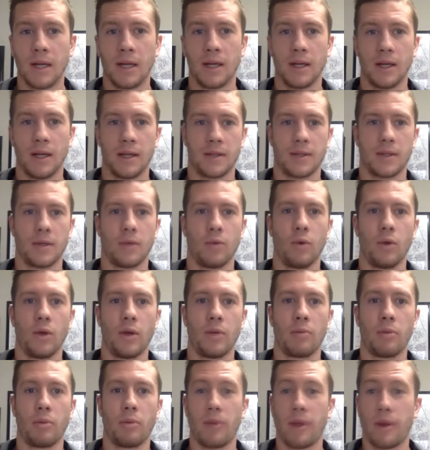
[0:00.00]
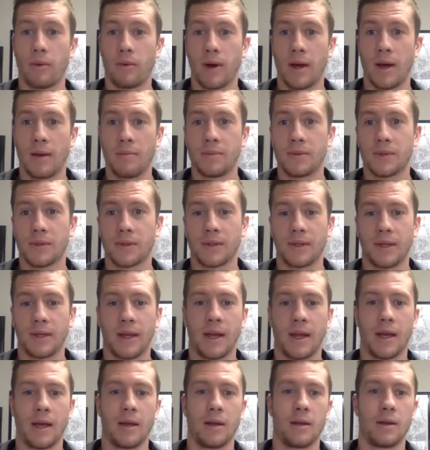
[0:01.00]
And so we'll implement RUBS
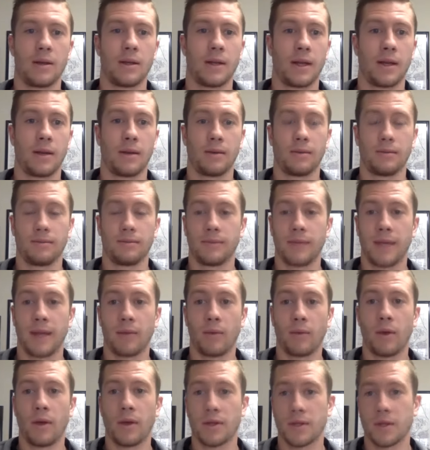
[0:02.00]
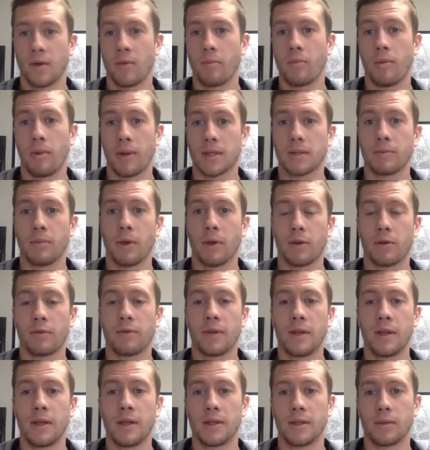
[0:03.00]
and we'll also implement some other
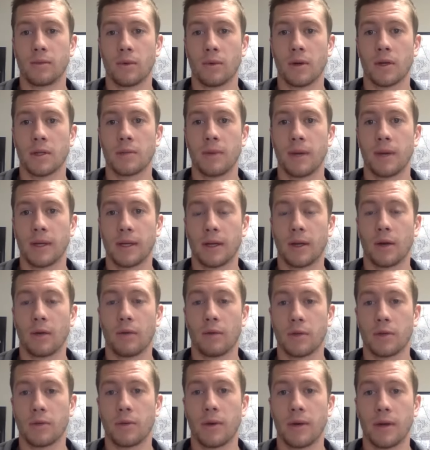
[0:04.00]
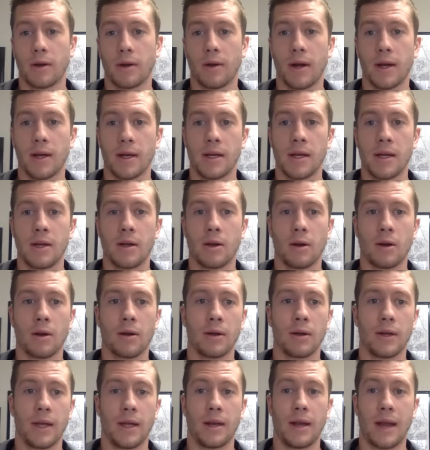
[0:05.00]
fees. And we're expecting over 20 grand a year
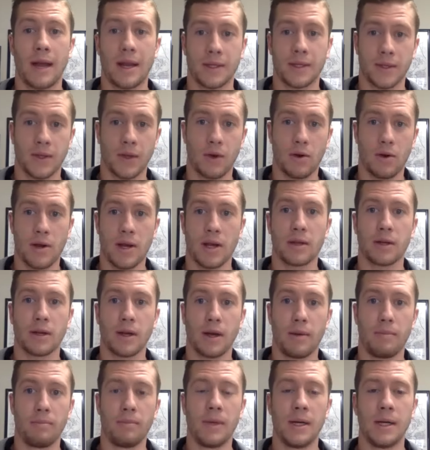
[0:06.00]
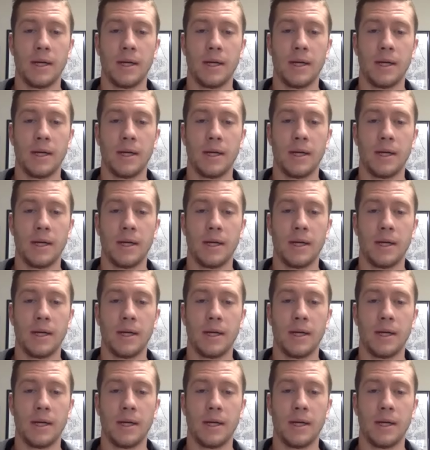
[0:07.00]
in ancillary income,